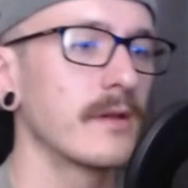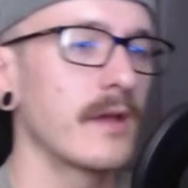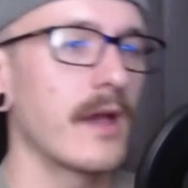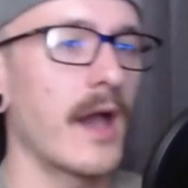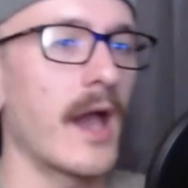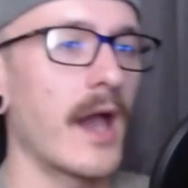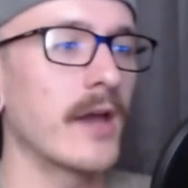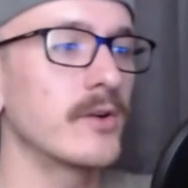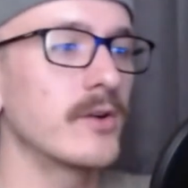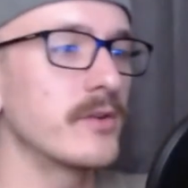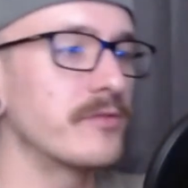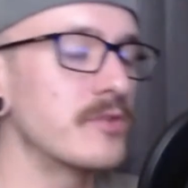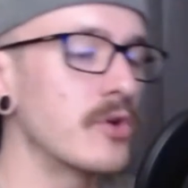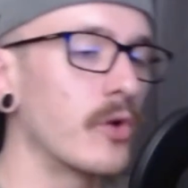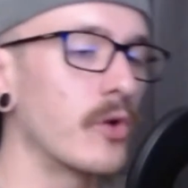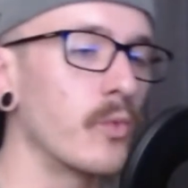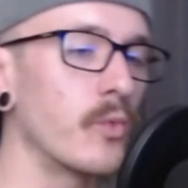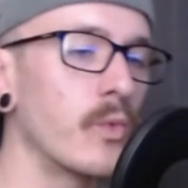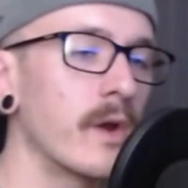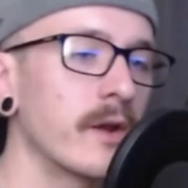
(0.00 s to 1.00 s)
I don't even
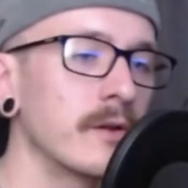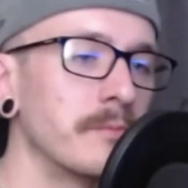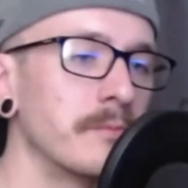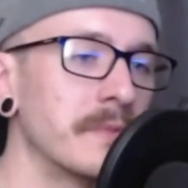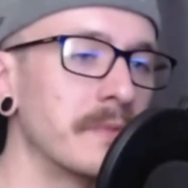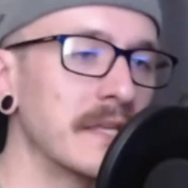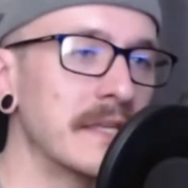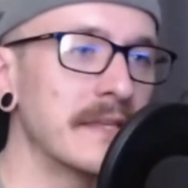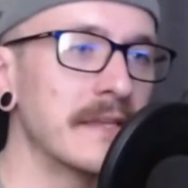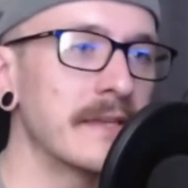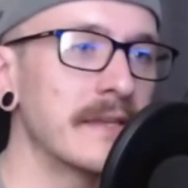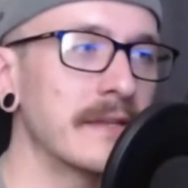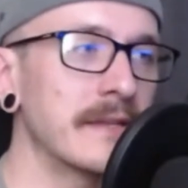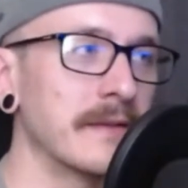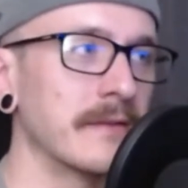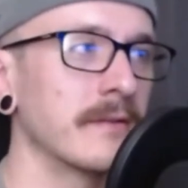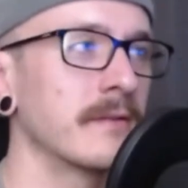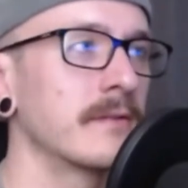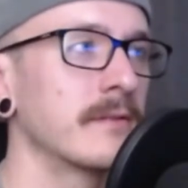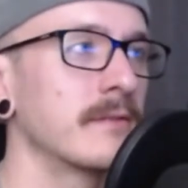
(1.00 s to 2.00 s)
know where to
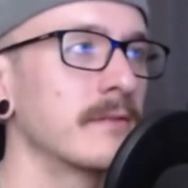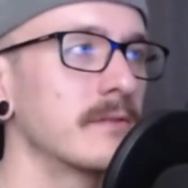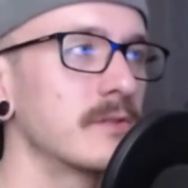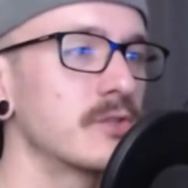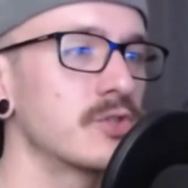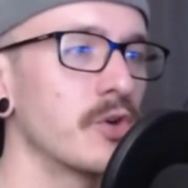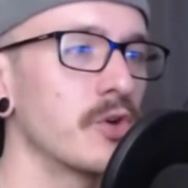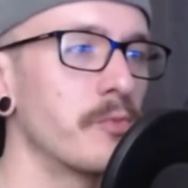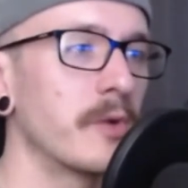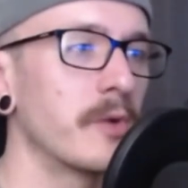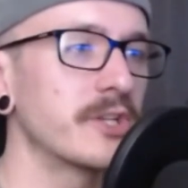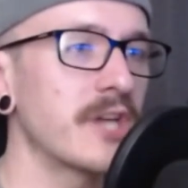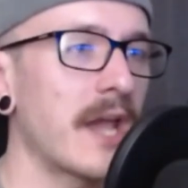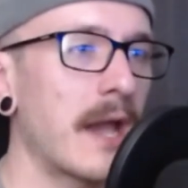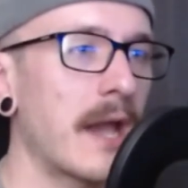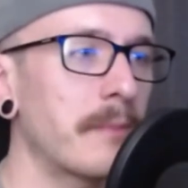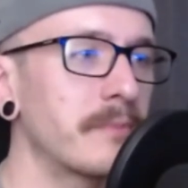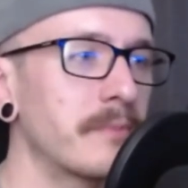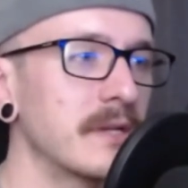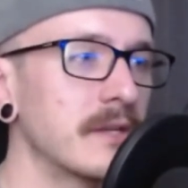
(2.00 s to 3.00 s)
begin. So much
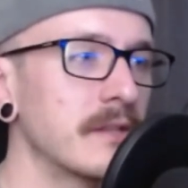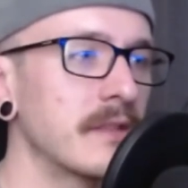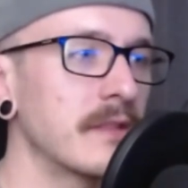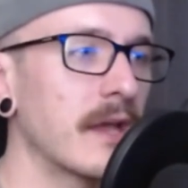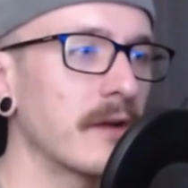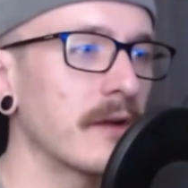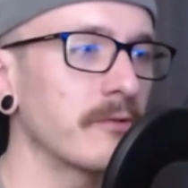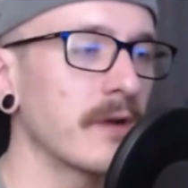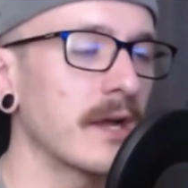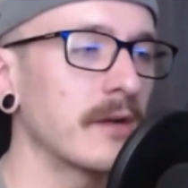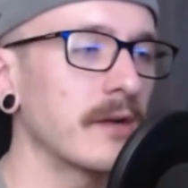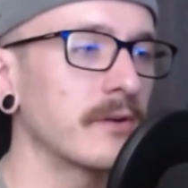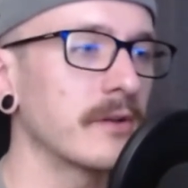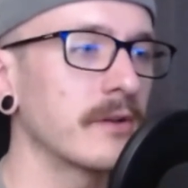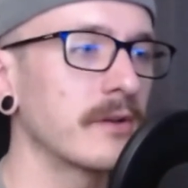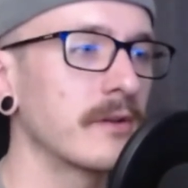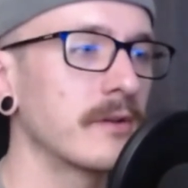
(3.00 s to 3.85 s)
happened in that round.